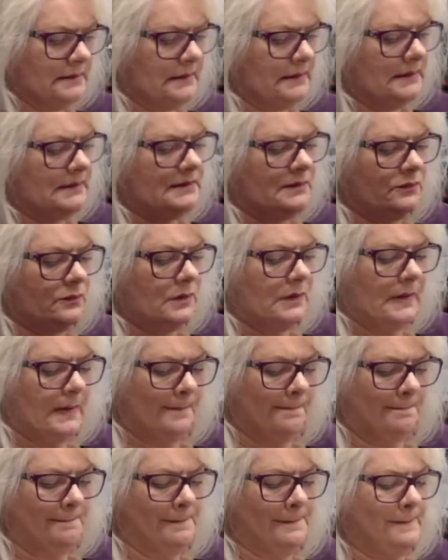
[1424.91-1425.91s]
This one
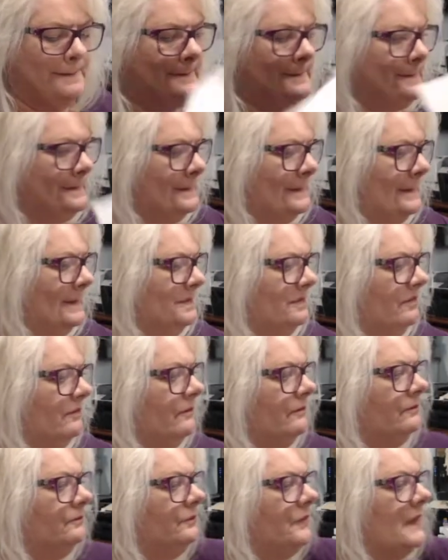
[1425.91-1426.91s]

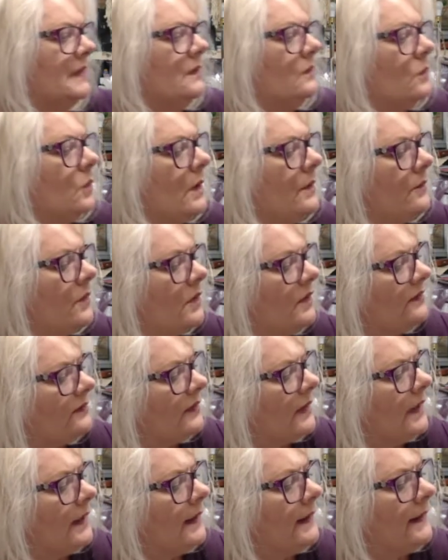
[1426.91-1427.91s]
needs one more
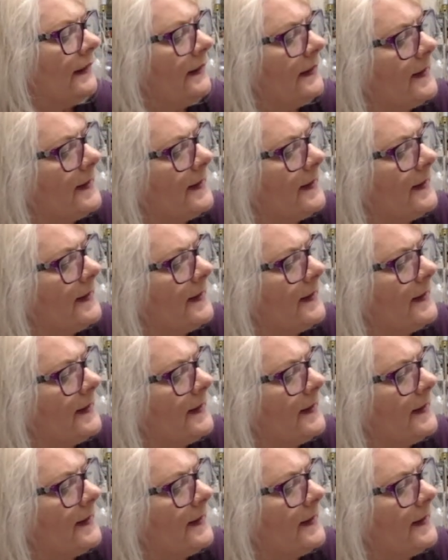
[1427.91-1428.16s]
side.